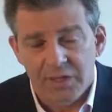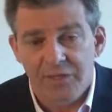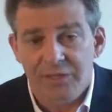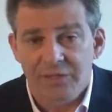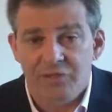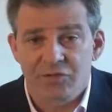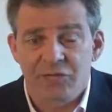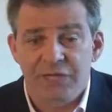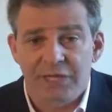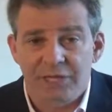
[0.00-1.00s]
The
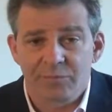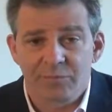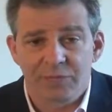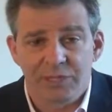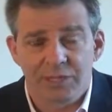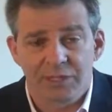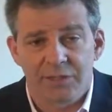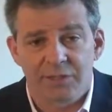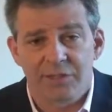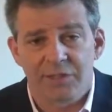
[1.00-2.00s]
industry claims that
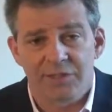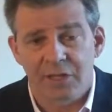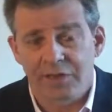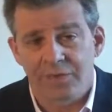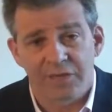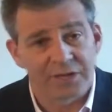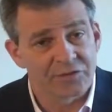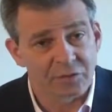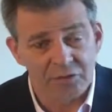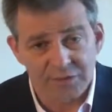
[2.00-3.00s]
these health effects
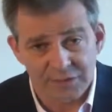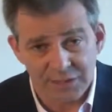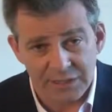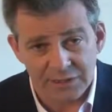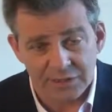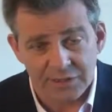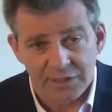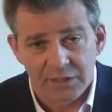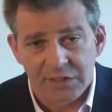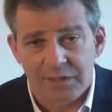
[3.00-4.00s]
don't exist,
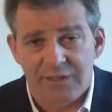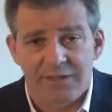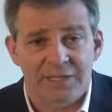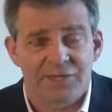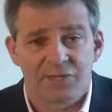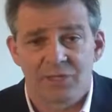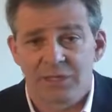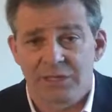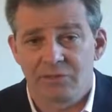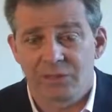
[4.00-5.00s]
and that's
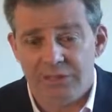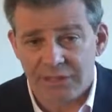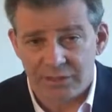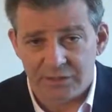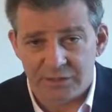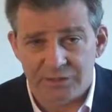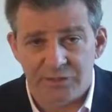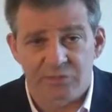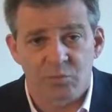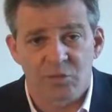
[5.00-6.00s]
really ridiculous
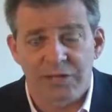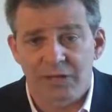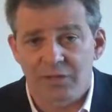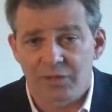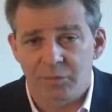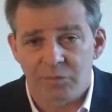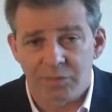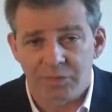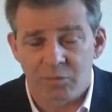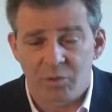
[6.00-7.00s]
because we're now at the
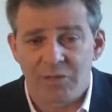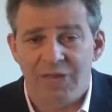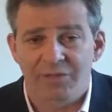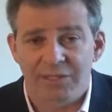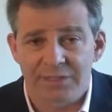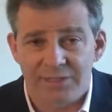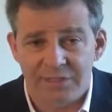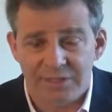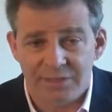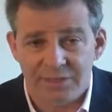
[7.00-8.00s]
point where we have a
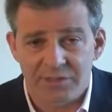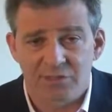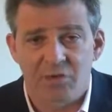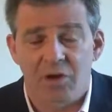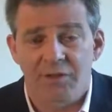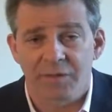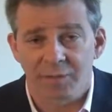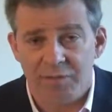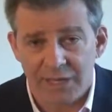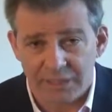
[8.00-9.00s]
consensus regarding the
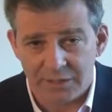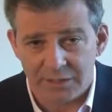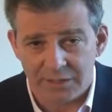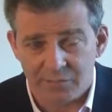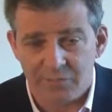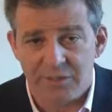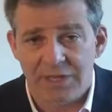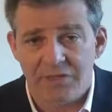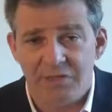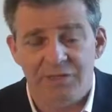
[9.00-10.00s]
mechanism,
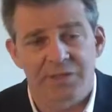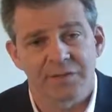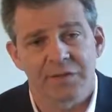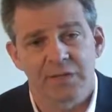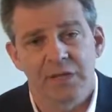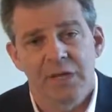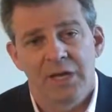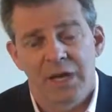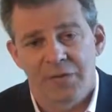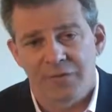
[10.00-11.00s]
not just that the
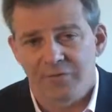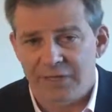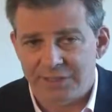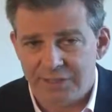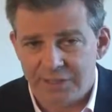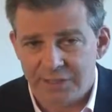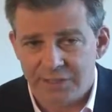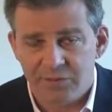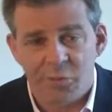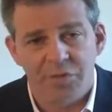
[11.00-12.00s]
health effects
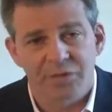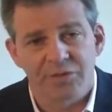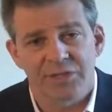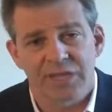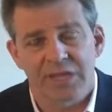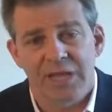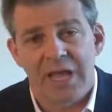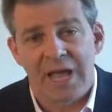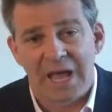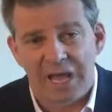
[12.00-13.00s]
exist, but we understand
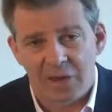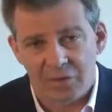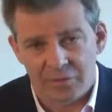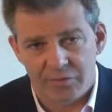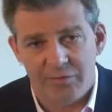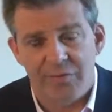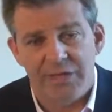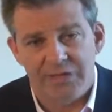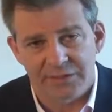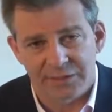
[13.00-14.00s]
how
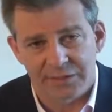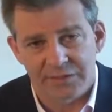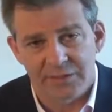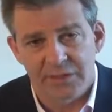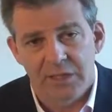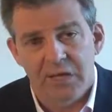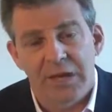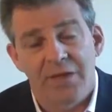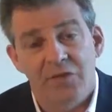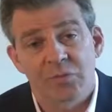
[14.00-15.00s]
they exist.
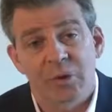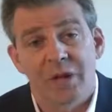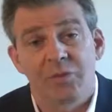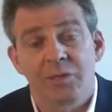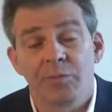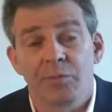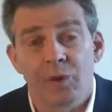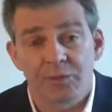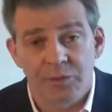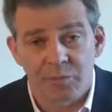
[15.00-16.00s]
And there's probably
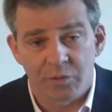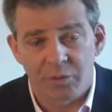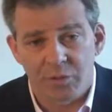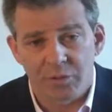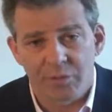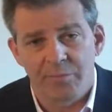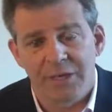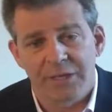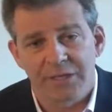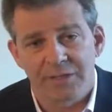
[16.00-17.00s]
multiple
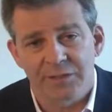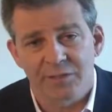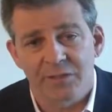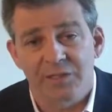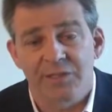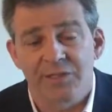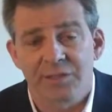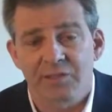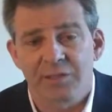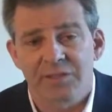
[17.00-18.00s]
mechanisms
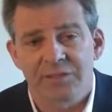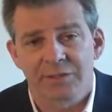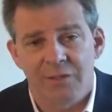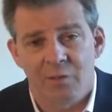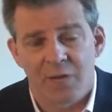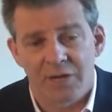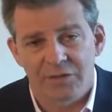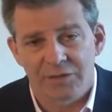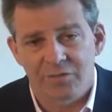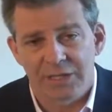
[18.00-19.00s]
considering this
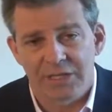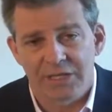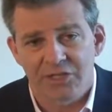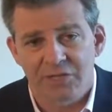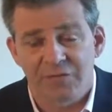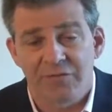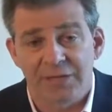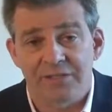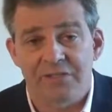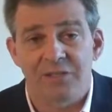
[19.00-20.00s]
wireless radiation
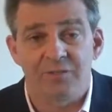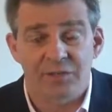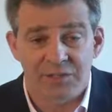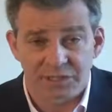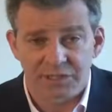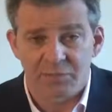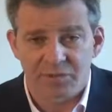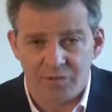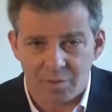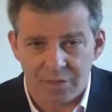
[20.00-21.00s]
affects different systems
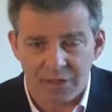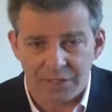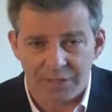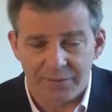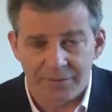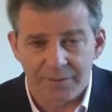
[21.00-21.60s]
of our body.